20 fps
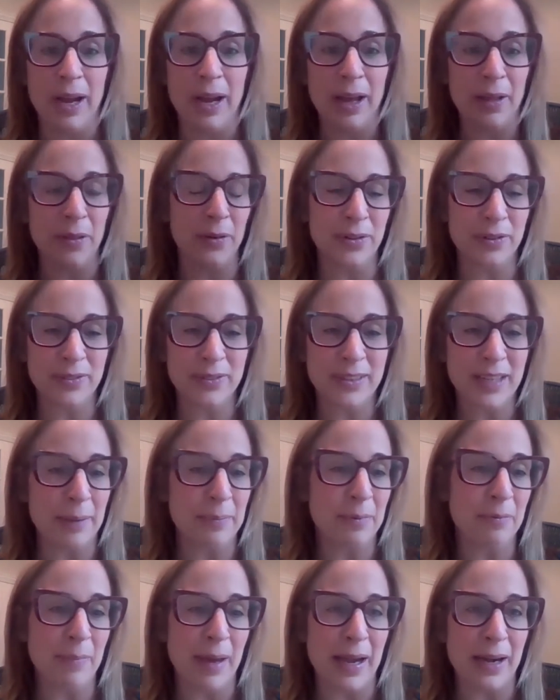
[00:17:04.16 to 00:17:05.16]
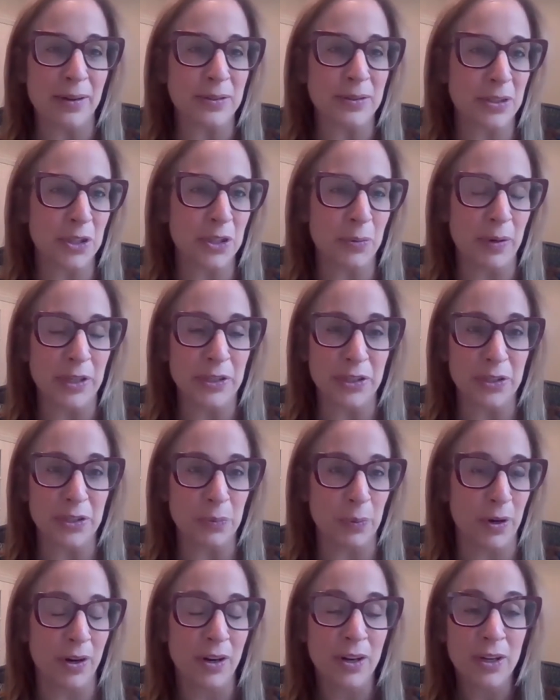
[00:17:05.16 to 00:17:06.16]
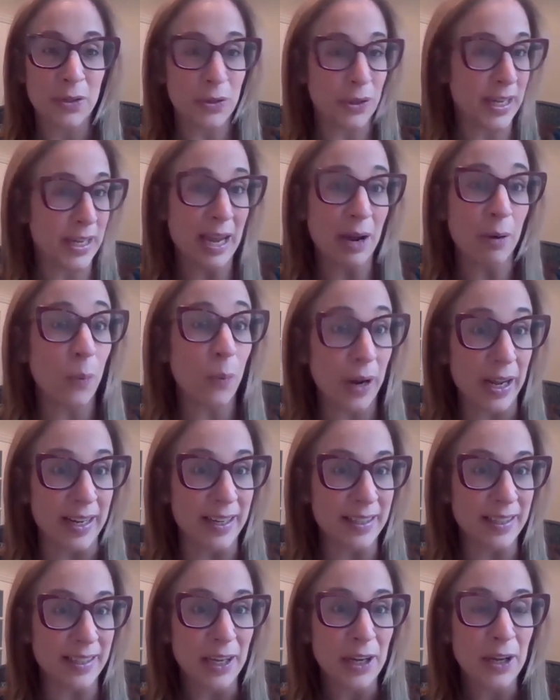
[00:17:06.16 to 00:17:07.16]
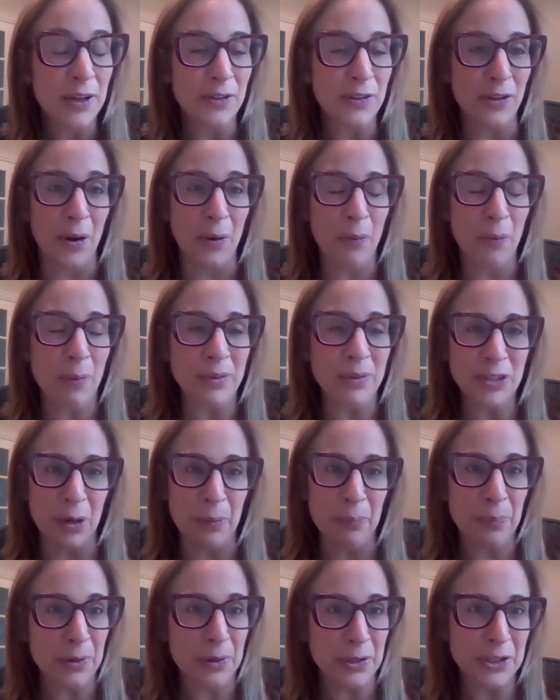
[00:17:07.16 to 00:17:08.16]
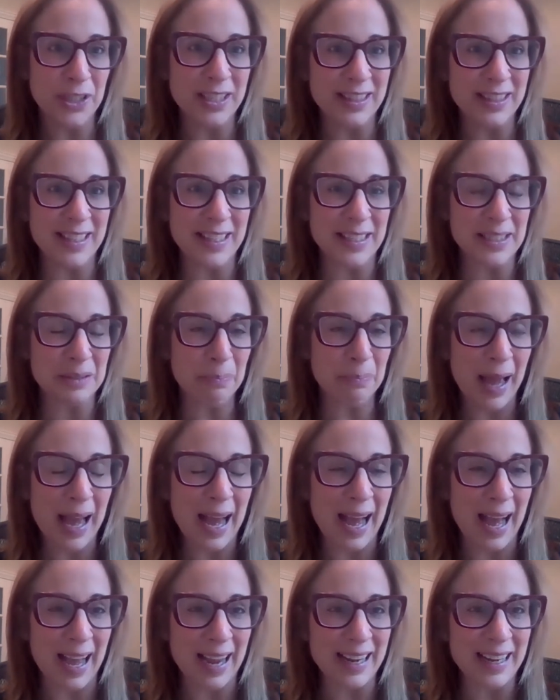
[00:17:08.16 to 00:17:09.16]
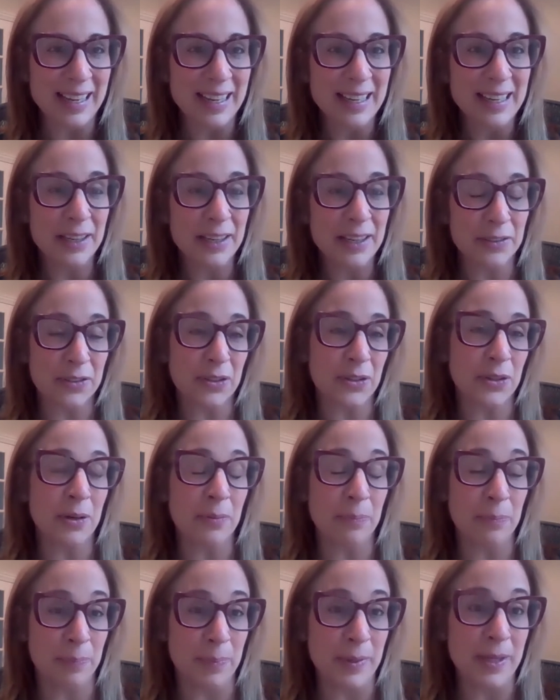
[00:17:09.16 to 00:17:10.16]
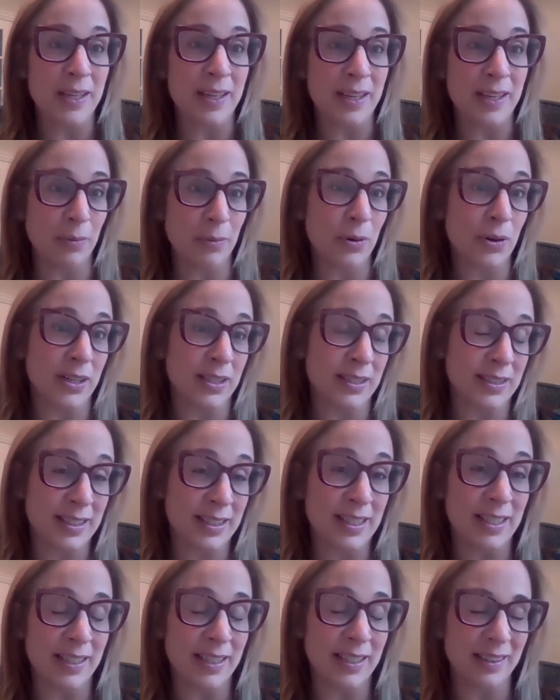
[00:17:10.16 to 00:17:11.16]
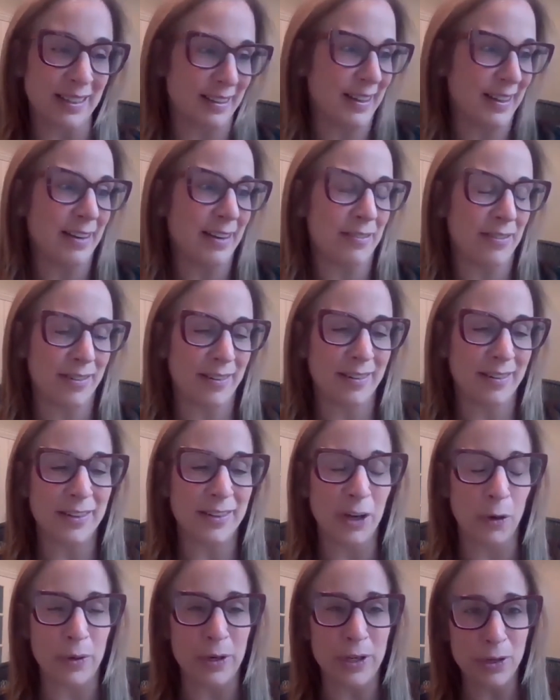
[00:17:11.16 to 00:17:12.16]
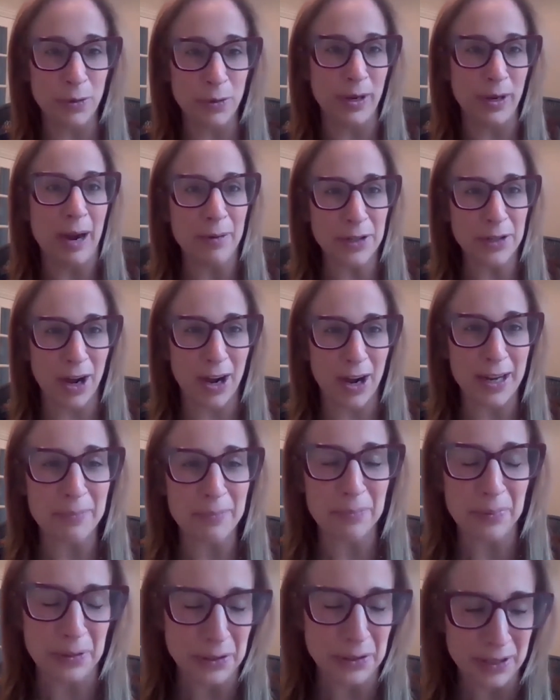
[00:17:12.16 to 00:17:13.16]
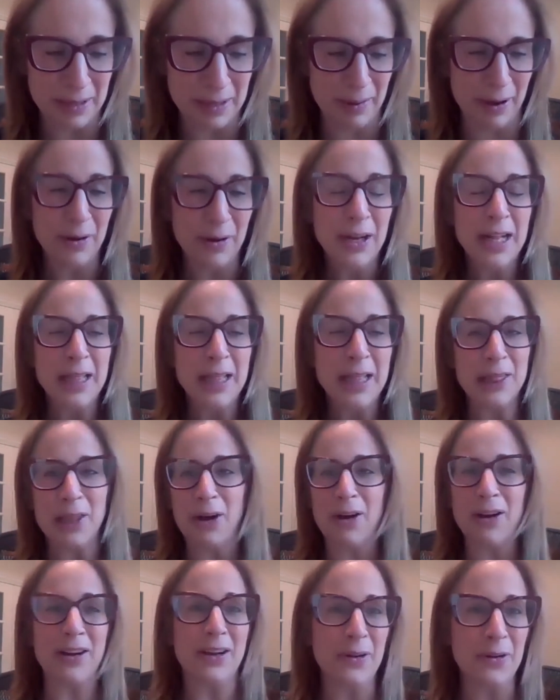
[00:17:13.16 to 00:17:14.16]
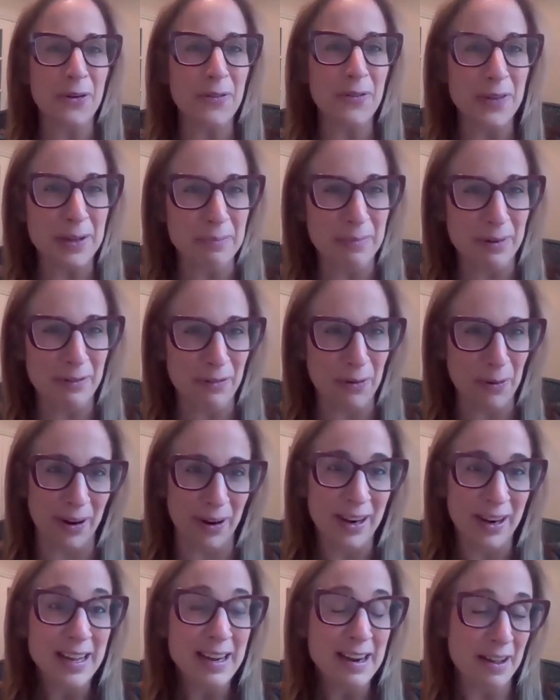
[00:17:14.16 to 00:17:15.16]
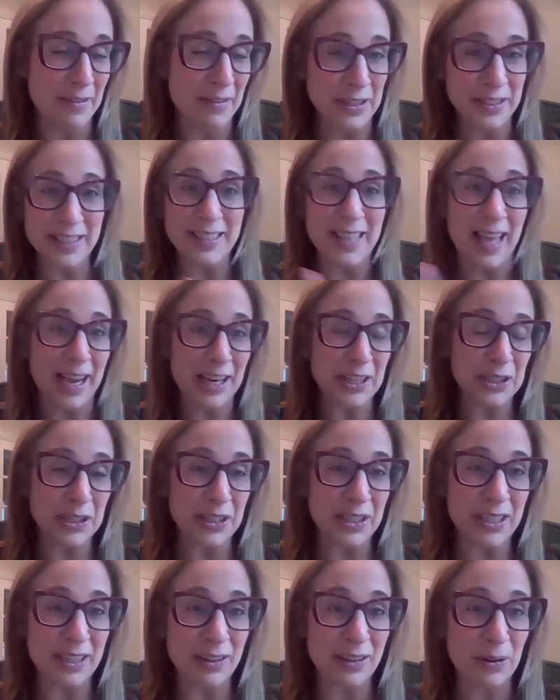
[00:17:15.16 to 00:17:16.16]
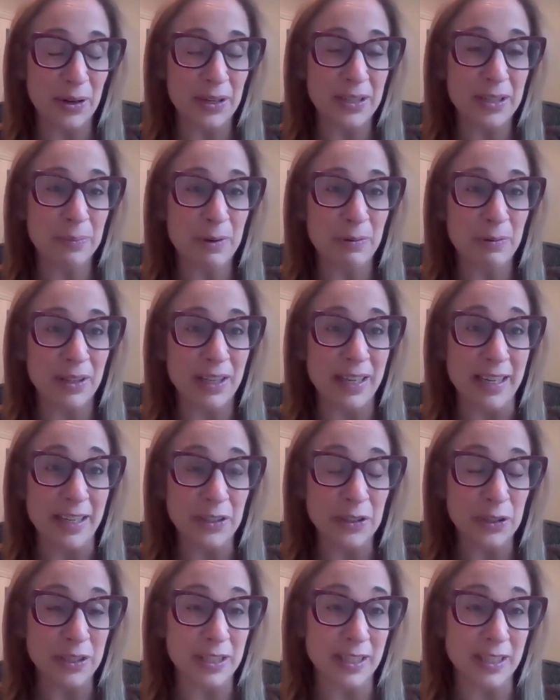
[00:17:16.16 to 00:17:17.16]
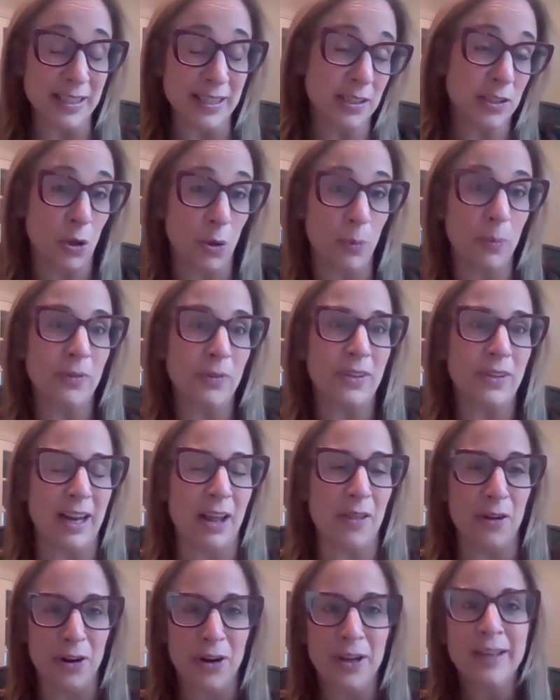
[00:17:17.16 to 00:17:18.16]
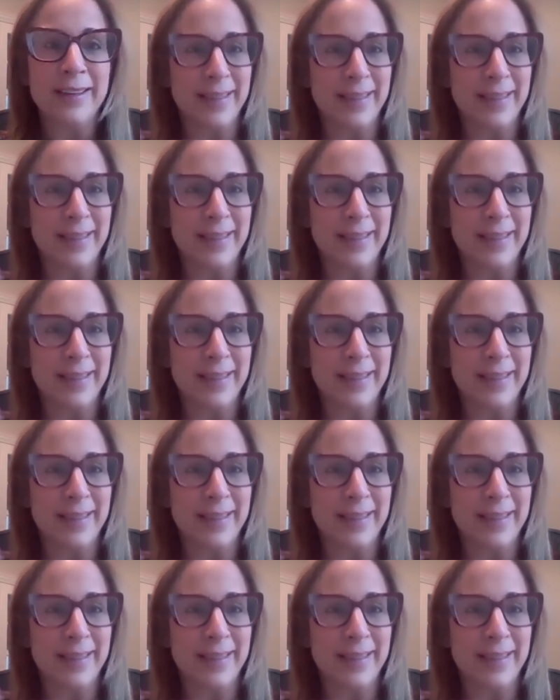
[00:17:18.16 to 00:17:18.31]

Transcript: know, other type of medical situations where you can't wait. So when we start pushing things back, it's going to be we're going to see like kind of you know we you and I were talking personally about long COVID before, and this is actually going to be really interesting. This is almost another